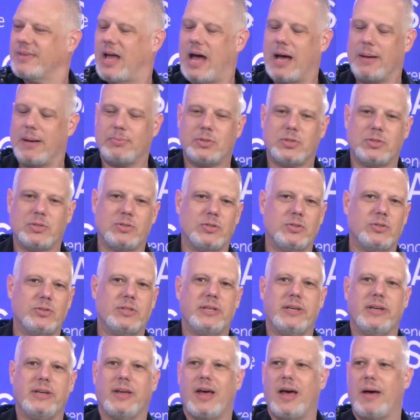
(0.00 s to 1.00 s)

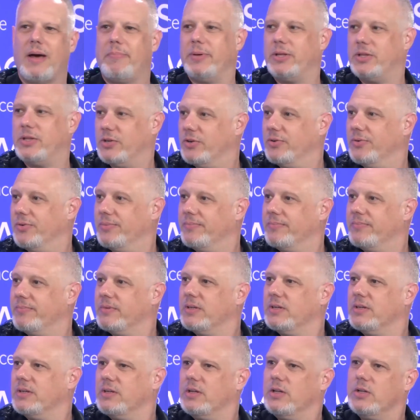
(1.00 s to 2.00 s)
Absolutely, happy to.
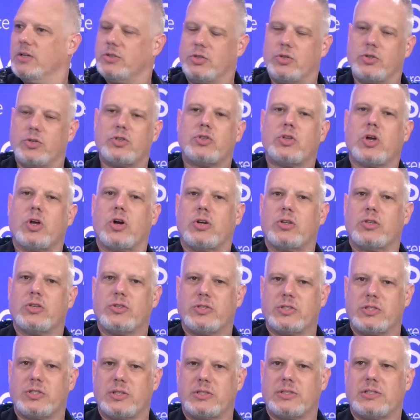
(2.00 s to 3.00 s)
So STAR
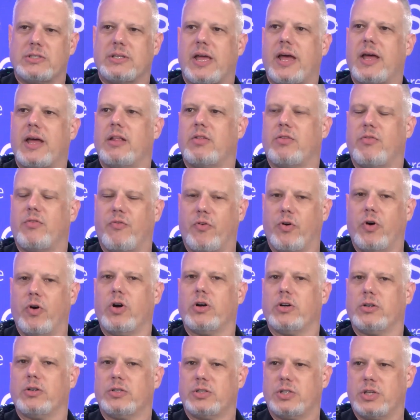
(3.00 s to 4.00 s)
stands
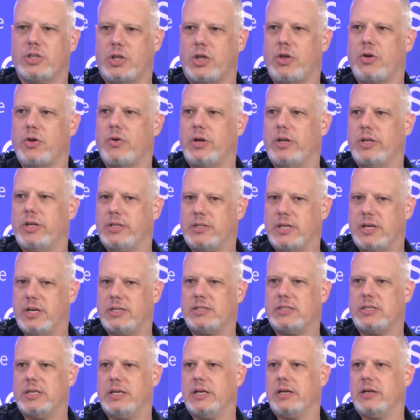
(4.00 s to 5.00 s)
for Security
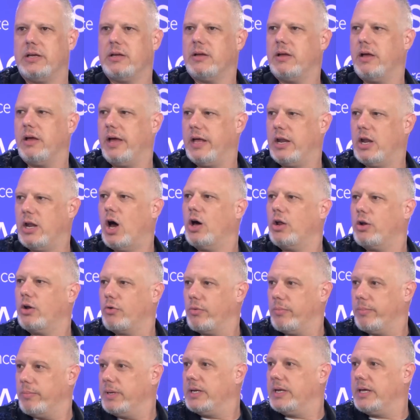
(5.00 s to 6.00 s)
Testing and Auto
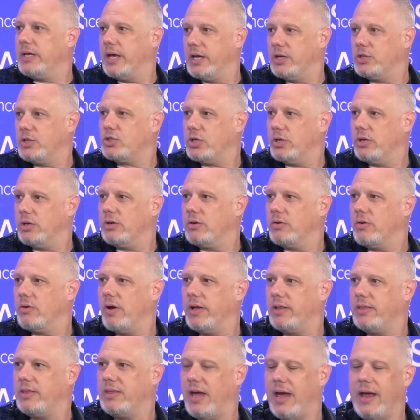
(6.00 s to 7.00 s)
Remediation.
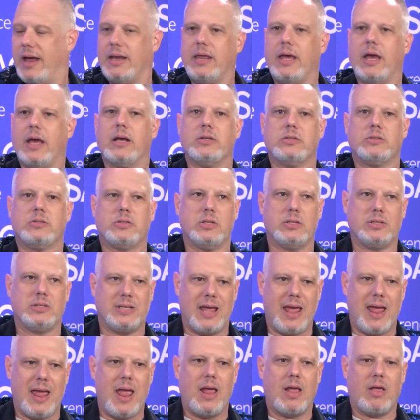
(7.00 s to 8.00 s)
Right? The idea is to
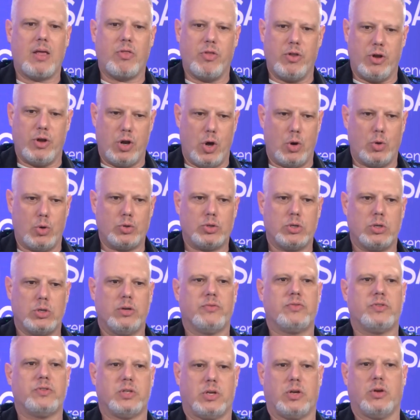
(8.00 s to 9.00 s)
take the notion
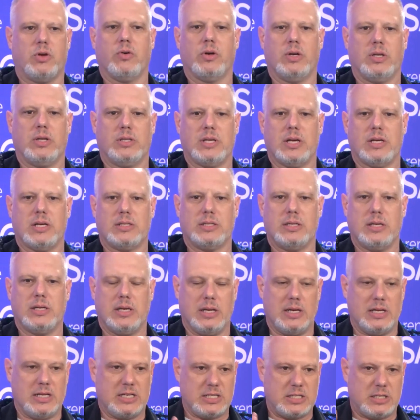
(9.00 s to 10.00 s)
of security testing
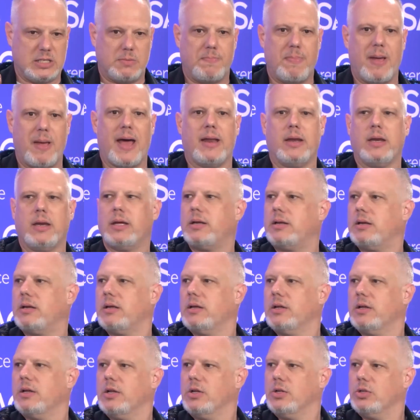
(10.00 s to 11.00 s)
and expand it
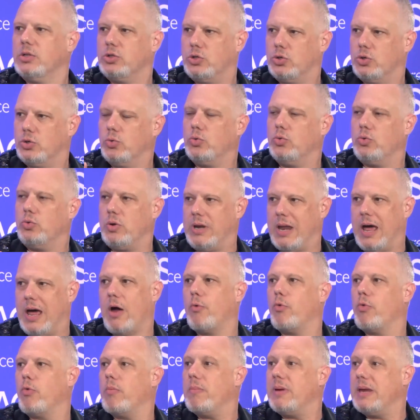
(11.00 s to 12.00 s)
to now
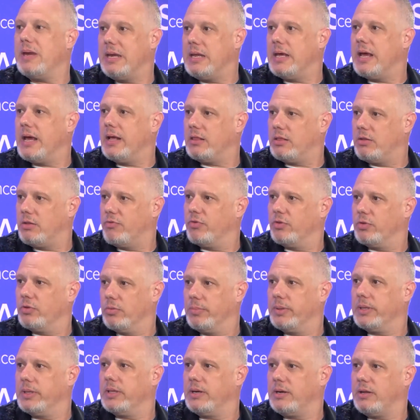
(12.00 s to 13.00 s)
remediate the
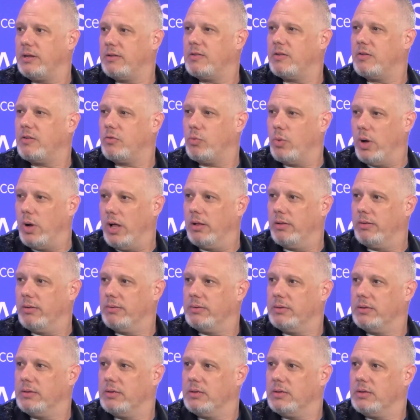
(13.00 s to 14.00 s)
vulnerabilities as well.
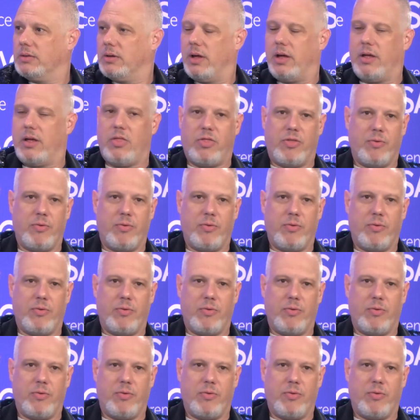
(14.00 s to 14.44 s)
Right? The